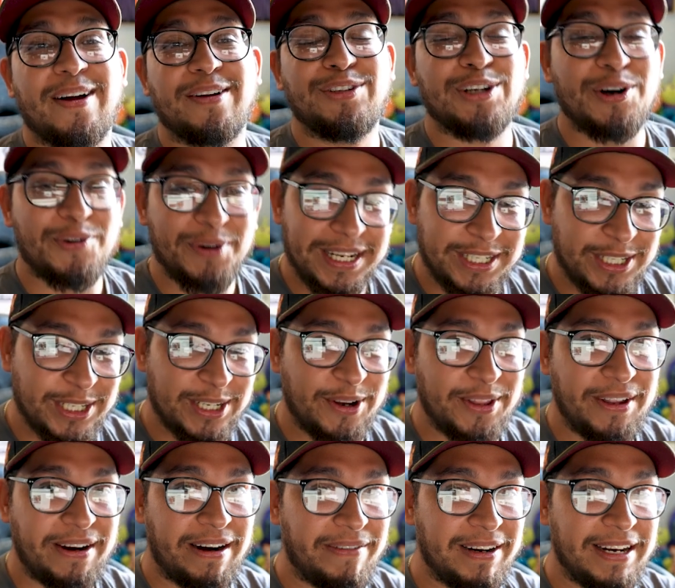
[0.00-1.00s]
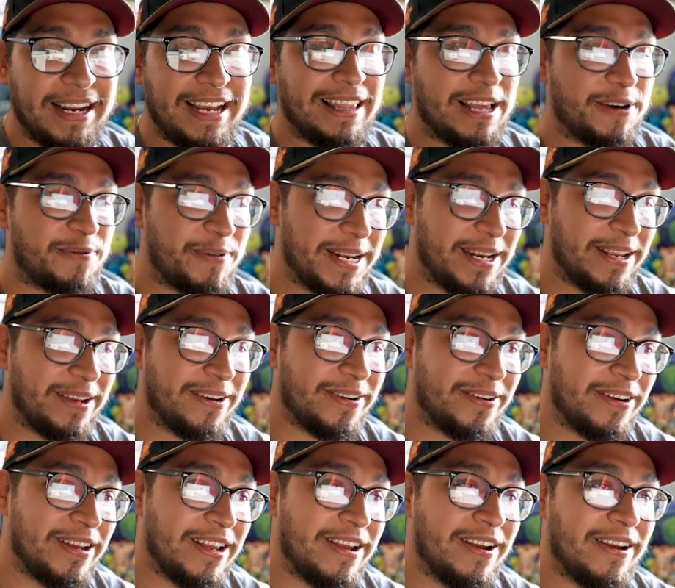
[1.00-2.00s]
don't get to go there every day like we do.
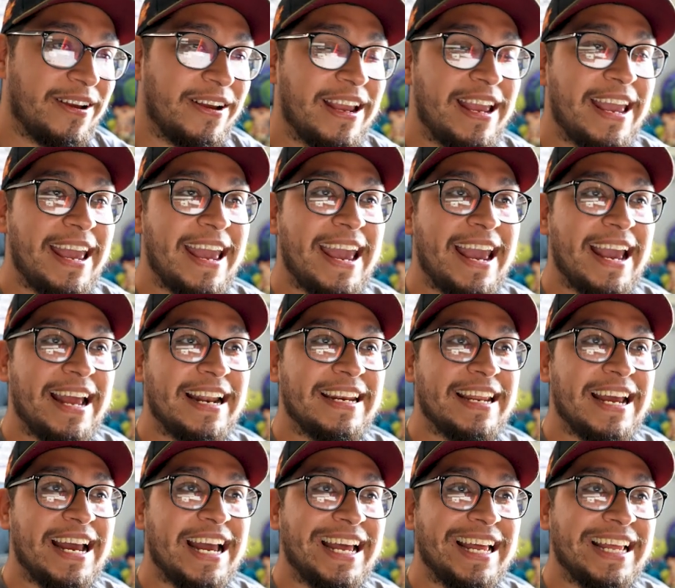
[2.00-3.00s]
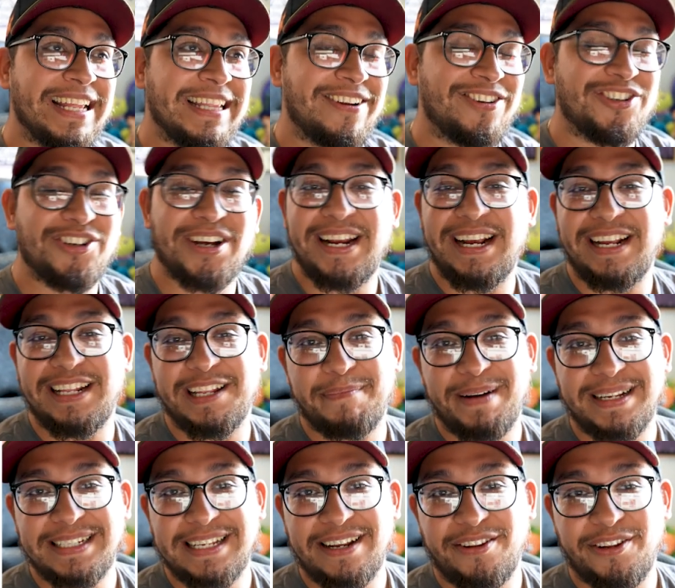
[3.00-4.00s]
And they're trying to get the
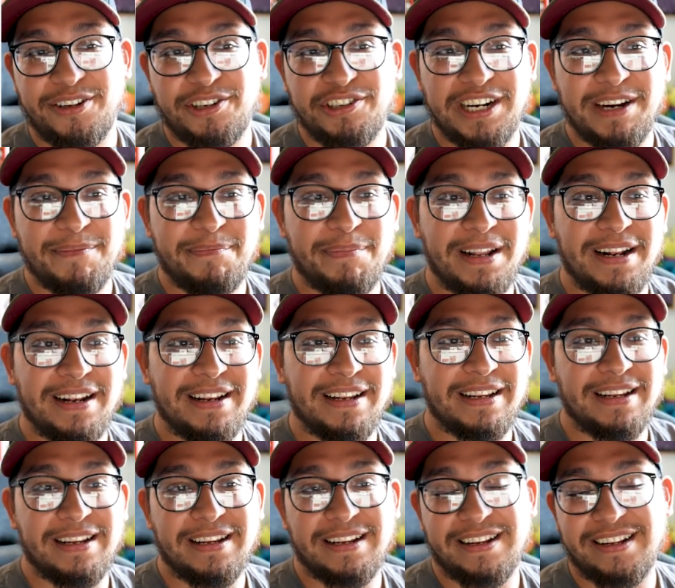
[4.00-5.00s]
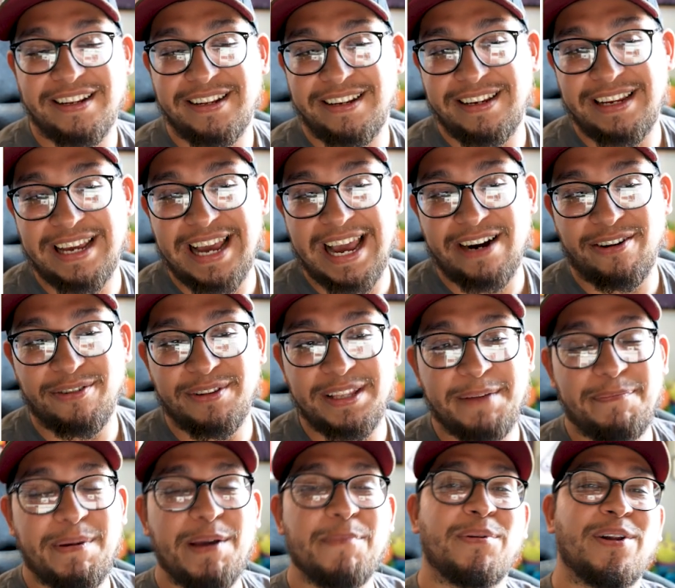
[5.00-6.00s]
best out of the trip, and I don't
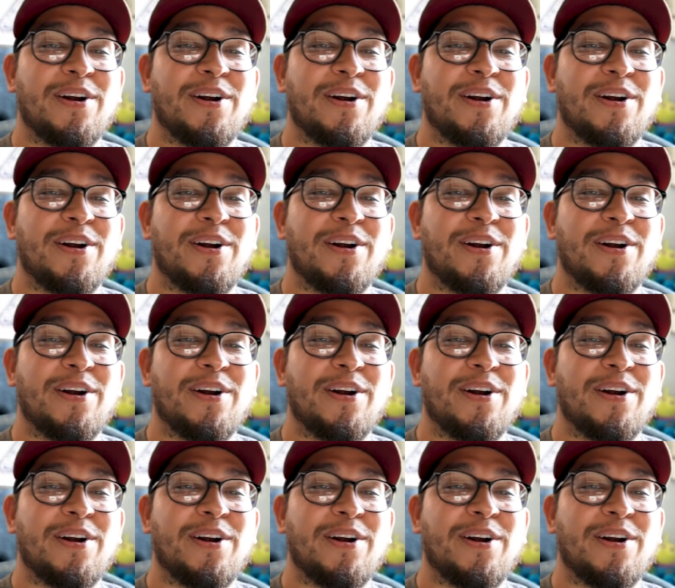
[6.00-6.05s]
think people